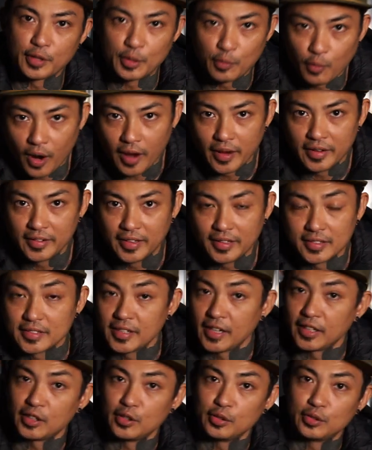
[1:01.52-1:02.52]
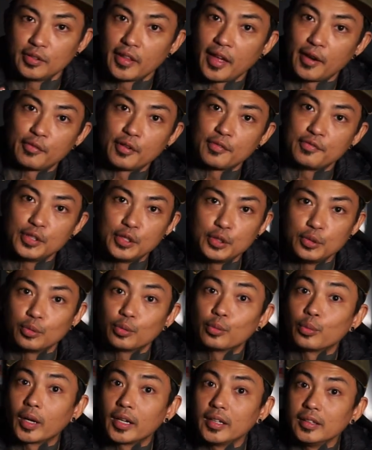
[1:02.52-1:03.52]
rewind and take you to that review
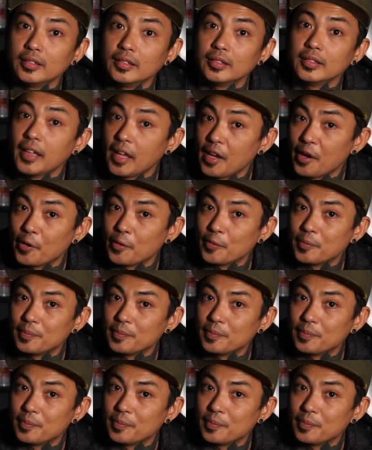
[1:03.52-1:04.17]
right now.